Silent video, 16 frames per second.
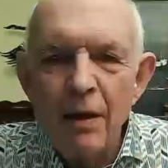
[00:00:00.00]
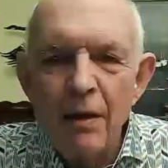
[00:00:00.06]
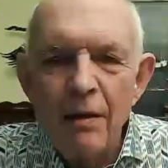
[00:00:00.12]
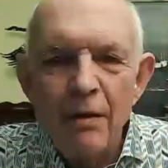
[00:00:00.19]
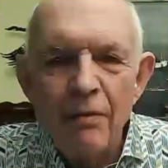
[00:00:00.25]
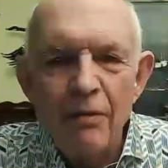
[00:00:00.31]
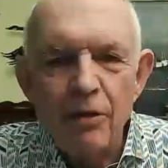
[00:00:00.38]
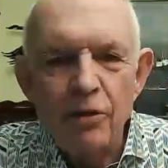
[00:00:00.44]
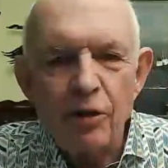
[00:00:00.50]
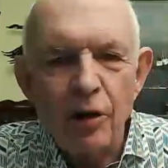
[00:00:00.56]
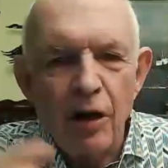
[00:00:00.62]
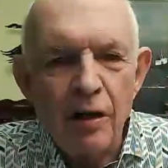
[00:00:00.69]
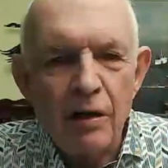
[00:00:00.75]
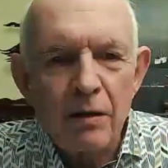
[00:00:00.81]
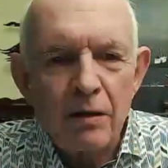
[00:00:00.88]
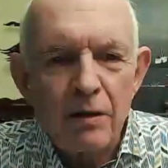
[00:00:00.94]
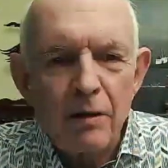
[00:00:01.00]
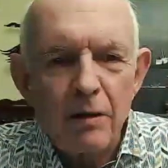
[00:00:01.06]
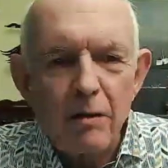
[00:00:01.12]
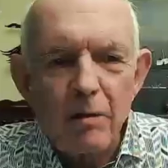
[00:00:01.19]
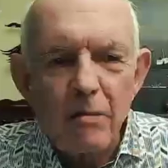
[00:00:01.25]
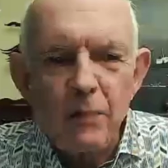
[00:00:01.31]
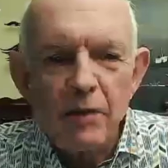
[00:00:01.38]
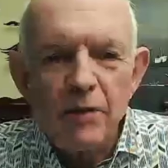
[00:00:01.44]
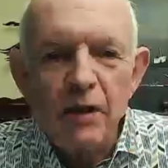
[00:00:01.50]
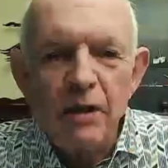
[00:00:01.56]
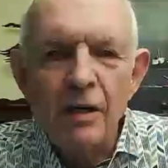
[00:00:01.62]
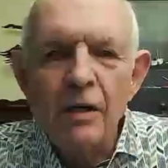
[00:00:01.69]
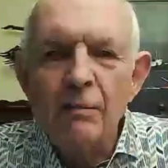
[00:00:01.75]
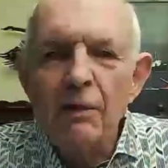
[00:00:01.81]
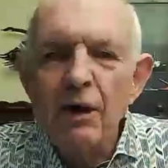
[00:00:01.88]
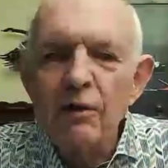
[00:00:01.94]
the stock did an
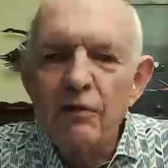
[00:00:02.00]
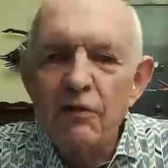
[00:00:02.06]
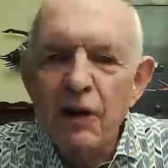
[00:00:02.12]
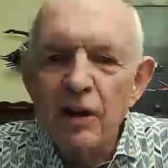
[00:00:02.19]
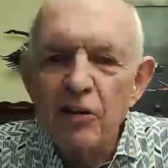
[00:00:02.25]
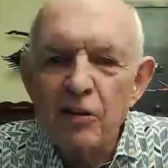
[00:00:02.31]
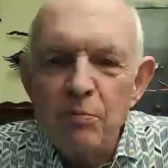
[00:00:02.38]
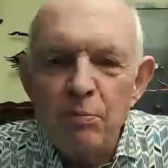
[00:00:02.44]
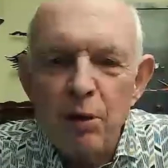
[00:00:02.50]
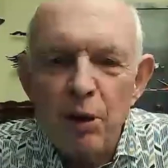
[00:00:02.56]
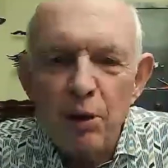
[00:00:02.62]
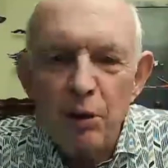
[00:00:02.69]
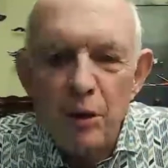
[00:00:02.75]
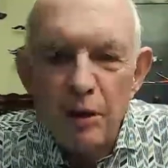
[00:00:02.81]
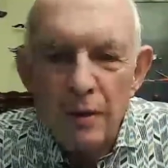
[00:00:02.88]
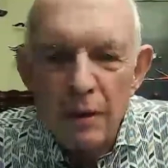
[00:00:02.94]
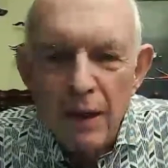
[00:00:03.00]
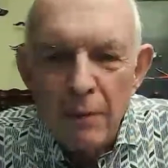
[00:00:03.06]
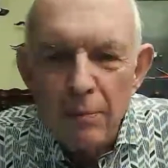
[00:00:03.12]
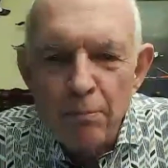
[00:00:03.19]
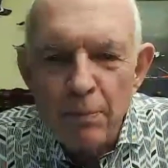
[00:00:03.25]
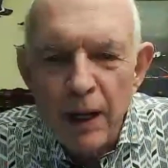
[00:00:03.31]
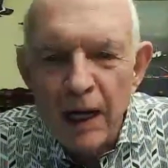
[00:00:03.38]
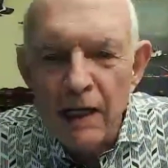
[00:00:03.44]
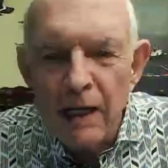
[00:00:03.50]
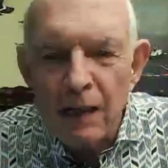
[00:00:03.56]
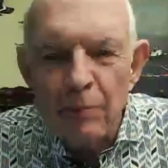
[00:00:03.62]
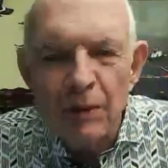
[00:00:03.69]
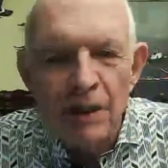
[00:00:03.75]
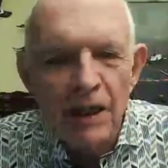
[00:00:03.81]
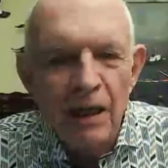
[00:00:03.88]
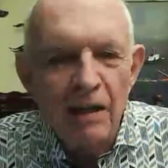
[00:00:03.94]
about face and broke back up
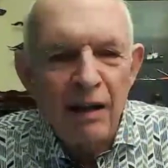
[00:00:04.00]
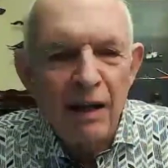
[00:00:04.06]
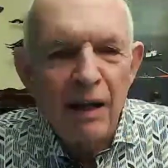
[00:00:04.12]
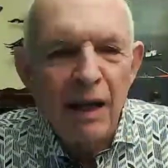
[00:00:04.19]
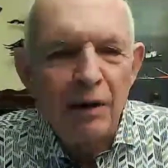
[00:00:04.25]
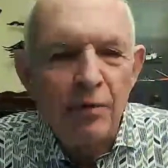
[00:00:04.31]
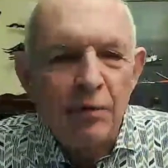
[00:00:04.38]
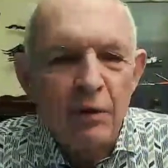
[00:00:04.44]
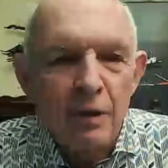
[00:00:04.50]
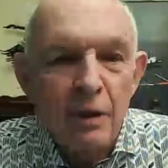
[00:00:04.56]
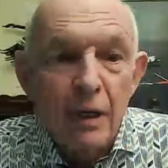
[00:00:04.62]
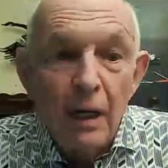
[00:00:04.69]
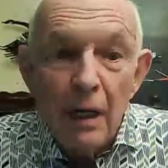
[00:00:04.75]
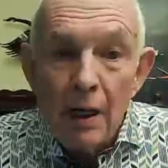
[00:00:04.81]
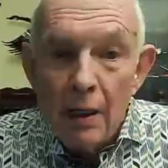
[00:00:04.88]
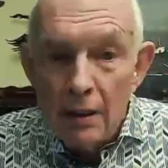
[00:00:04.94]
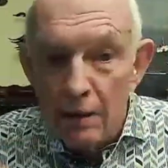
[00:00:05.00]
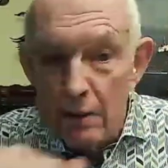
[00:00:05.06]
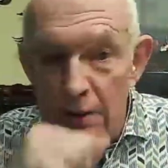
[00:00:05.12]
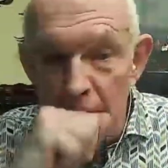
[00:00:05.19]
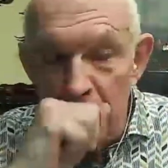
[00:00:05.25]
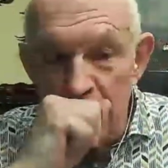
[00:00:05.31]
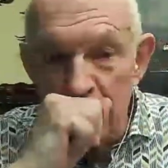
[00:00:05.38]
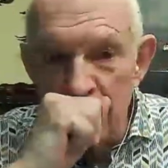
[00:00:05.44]
again and out.